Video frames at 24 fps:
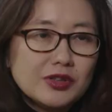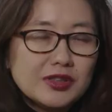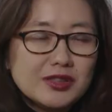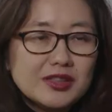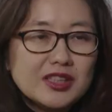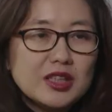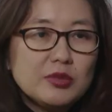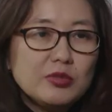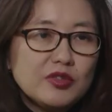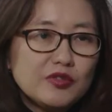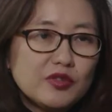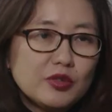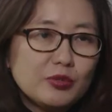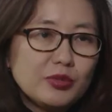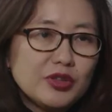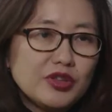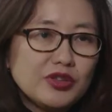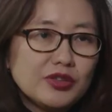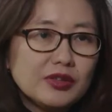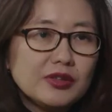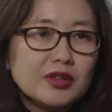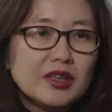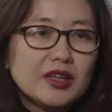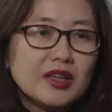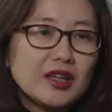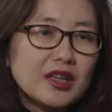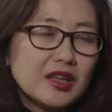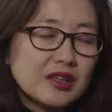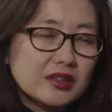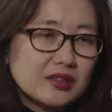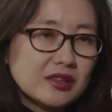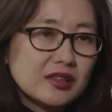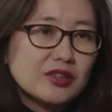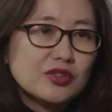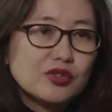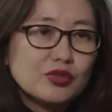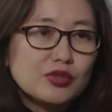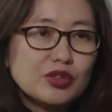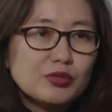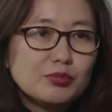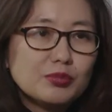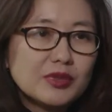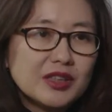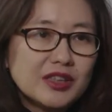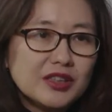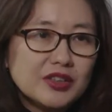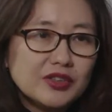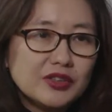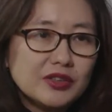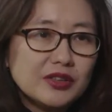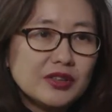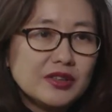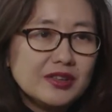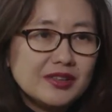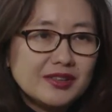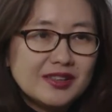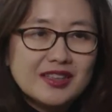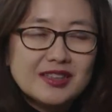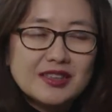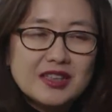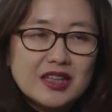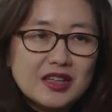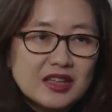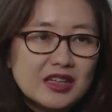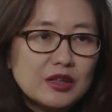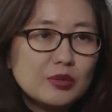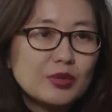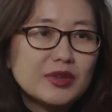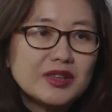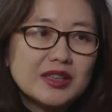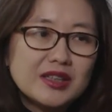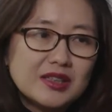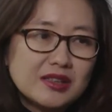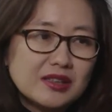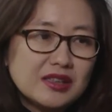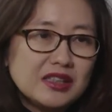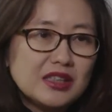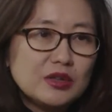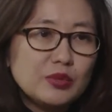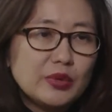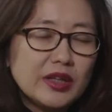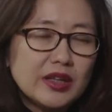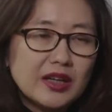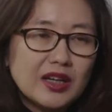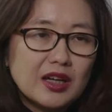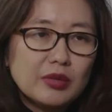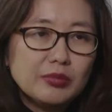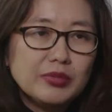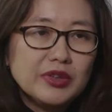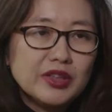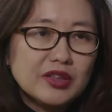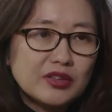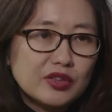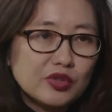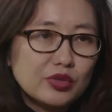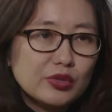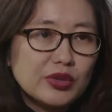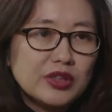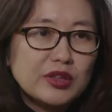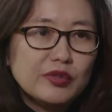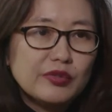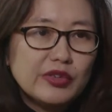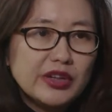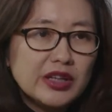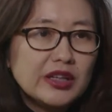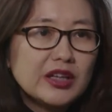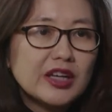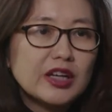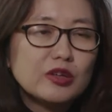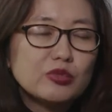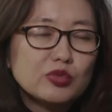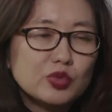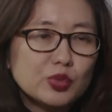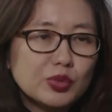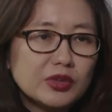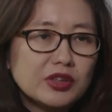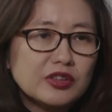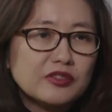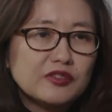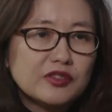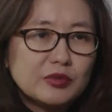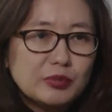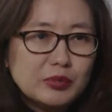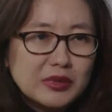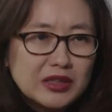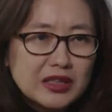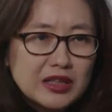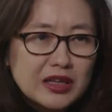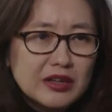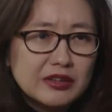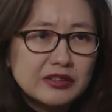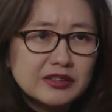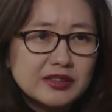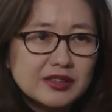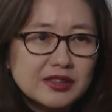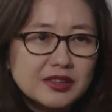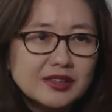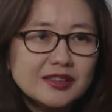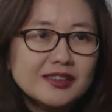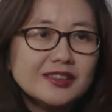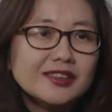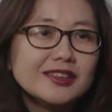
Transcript: the same information they get access to in Malaysia is exactly what they see when they come here, so it really helps with their familiarity.